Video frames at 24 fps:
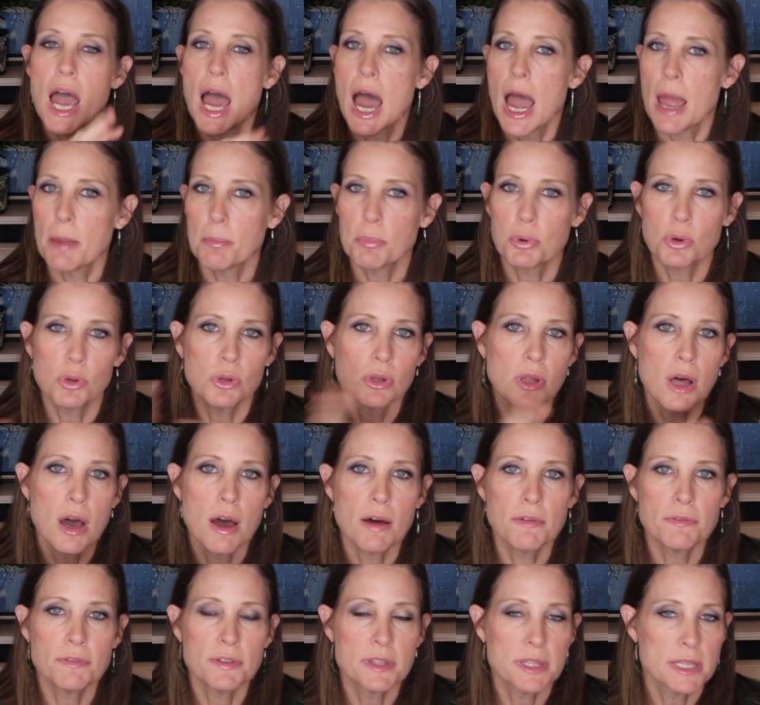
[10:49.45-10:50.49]
I pull
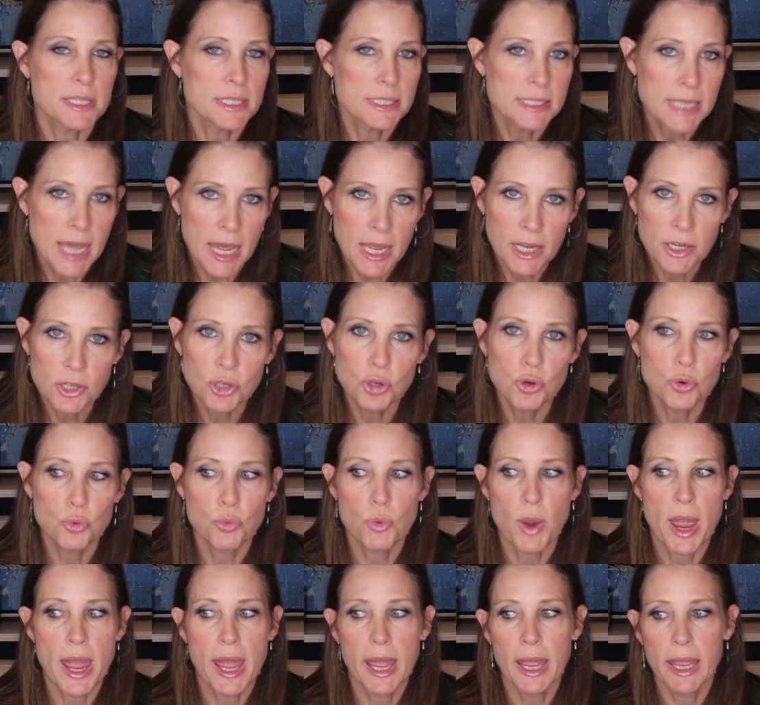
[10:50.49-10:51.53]
off the dead
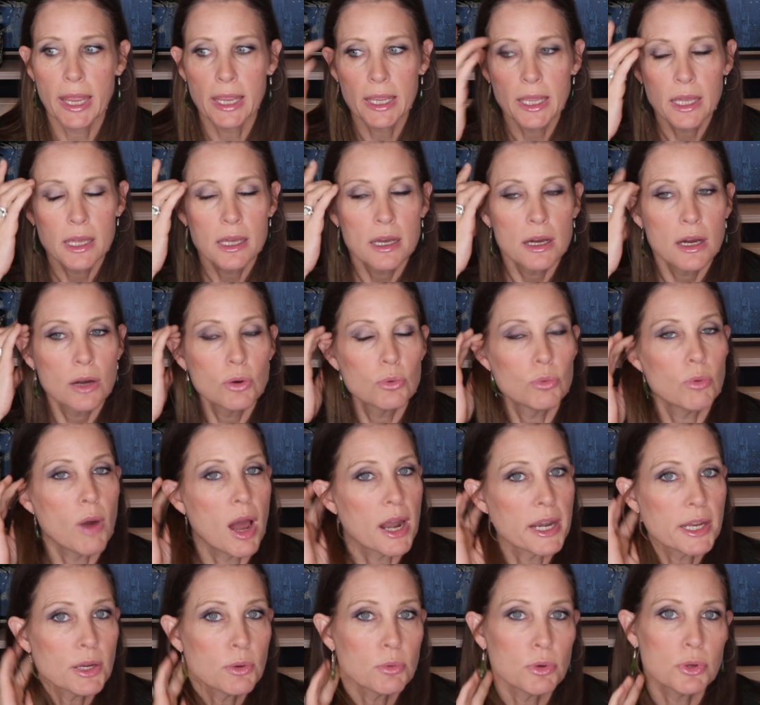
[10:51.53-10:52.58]
gray
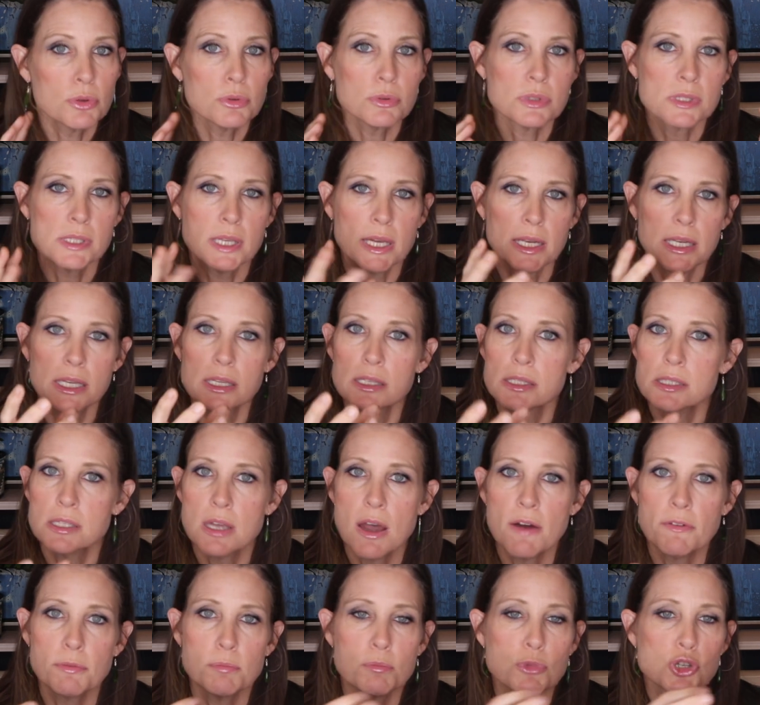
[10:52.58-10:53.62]
rotting roots. Any
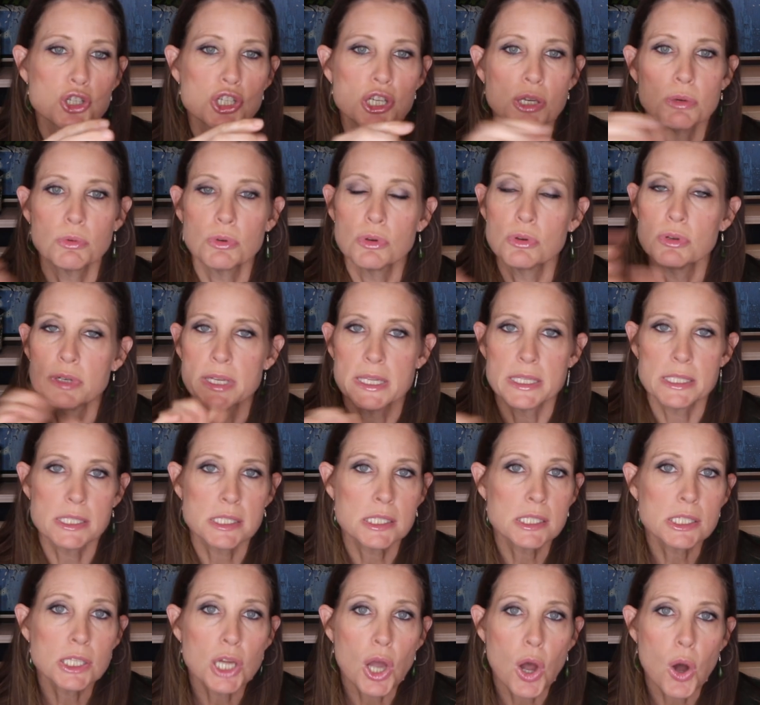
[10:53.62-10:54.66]
soft mushy root needs
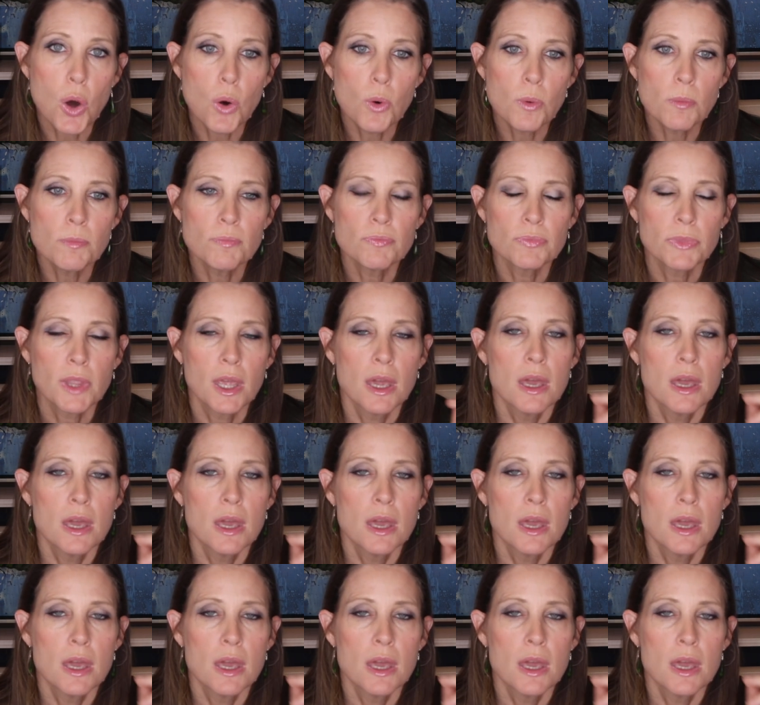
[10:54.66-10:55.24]
to go.